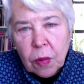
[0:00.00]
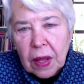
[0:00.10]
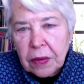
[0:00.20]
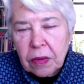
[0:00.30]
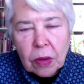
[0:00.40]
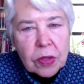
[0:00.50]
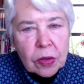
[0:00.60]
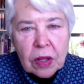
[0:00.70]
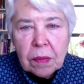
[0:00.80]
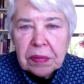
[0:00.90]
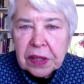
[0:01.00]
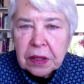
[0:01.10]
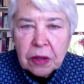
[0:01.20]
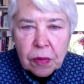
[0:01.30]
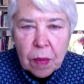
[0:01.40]
whether those are
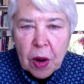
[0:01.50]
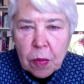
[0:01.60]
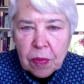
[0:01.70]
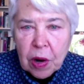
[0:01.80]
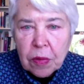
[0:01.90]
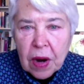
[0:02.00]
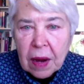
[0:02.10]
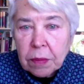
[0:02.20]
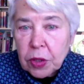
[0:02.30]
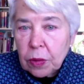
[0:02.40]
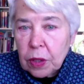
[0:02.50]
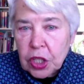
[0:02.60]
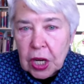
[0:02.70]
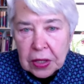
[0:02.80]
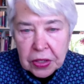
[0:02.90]
completely remote programs or
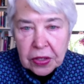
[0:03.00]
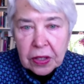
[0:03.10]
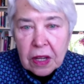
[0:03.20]
just